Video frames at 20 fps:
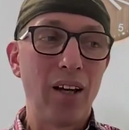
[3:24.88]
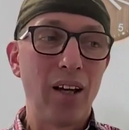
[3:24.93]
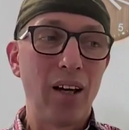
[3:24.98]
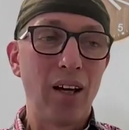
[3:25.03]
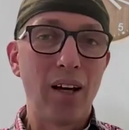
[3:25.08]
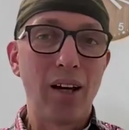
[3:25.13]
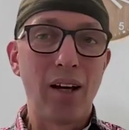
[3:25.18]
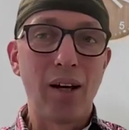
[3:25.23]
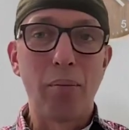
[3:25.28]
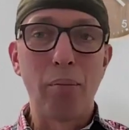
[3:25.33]

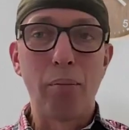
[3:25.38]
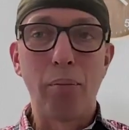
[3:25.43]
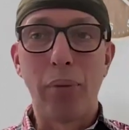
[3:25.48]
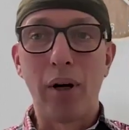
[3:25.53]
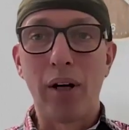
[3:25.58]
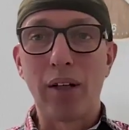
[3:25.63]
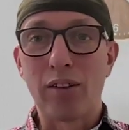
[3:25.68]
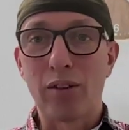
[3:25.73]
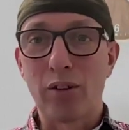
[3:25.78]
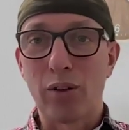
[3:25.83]

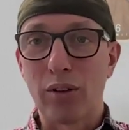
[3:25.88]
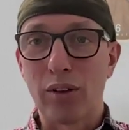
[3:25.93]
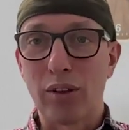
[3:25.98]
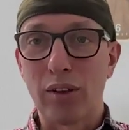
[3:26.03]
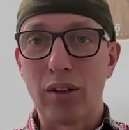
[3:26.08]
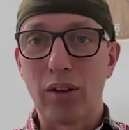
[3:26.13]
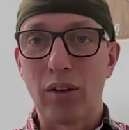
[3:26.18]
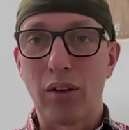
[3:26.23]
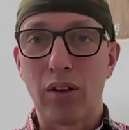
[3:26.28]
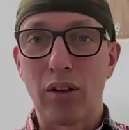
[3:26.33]
But
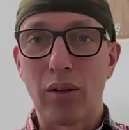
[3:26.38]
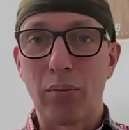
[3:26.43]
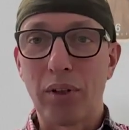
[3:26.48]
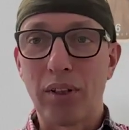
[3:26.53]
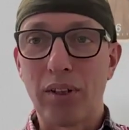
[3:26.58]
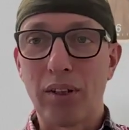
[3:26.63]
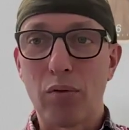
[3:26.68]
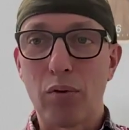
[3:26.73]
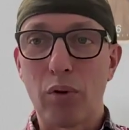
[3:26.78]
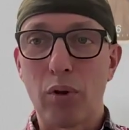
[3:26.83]
certainly on a busy